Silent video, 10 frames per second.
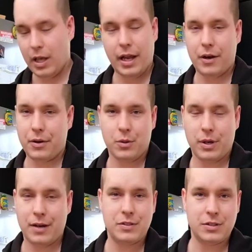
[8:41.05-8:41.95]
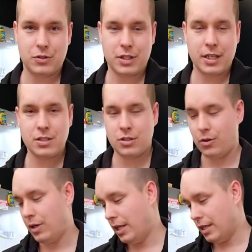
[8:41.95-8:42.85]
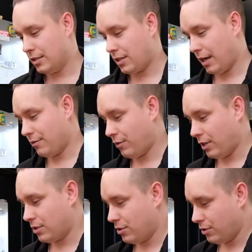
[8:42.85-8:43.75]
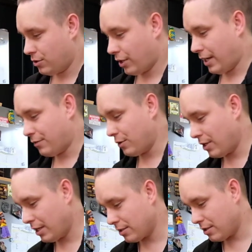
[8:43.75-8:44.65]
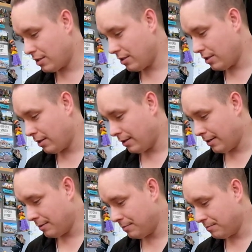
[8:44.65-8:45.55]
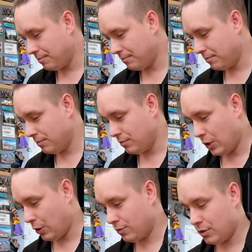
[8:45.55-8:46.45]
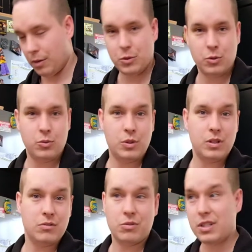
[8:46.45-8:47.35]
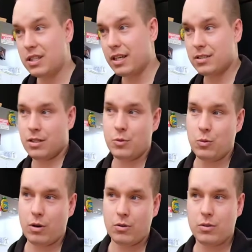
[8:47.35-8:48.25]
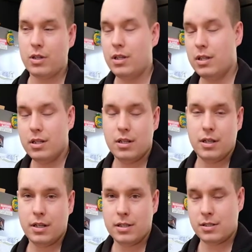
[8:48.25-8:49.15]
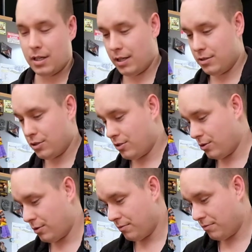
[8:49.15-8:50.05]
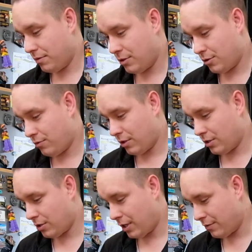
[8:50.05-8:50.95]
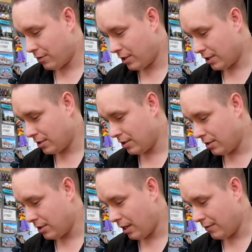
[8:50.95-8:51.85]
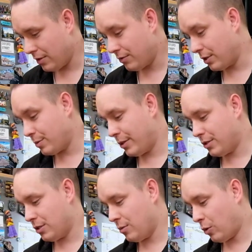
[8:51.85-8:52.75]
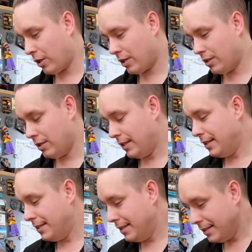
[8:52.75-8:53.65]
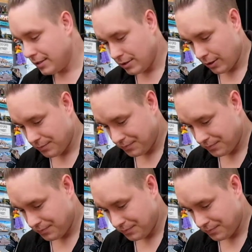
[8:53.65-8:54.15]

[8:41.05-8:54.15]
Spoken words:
area will have a different taste, so it's kind of fun to try different things. You know, some you will really like, some you won't. And it's just fun to try different things and have a different experience in the morning. So,